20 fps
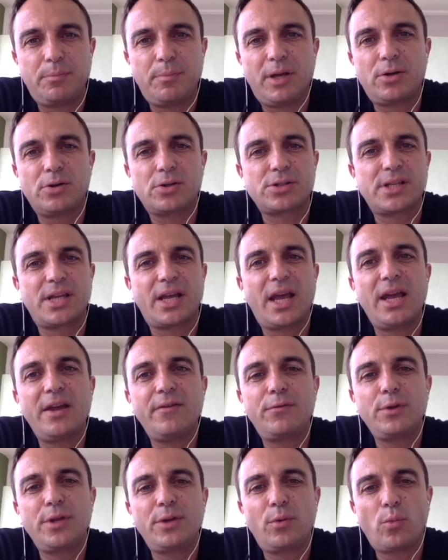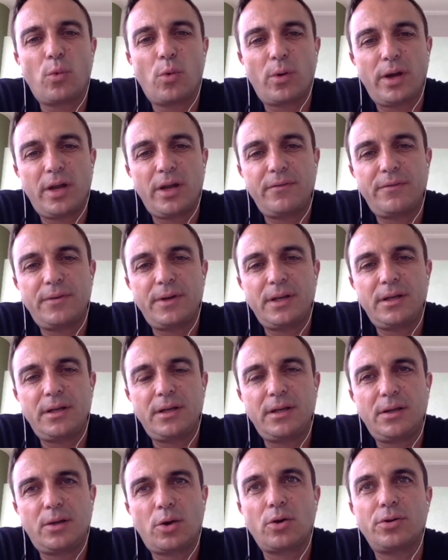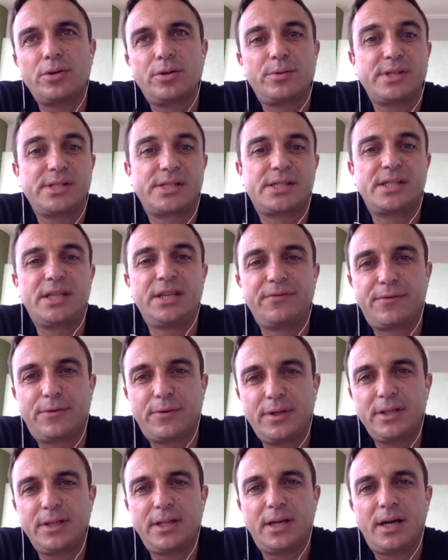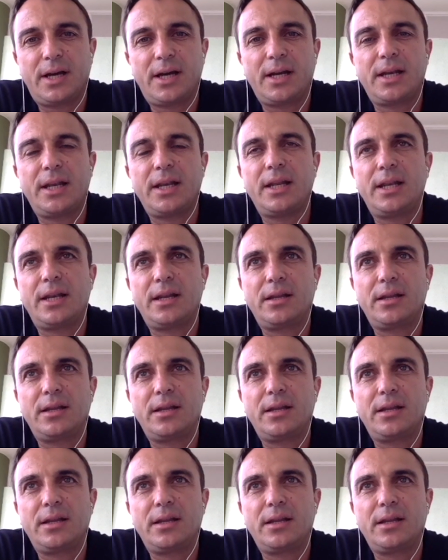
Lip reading: because every country is different and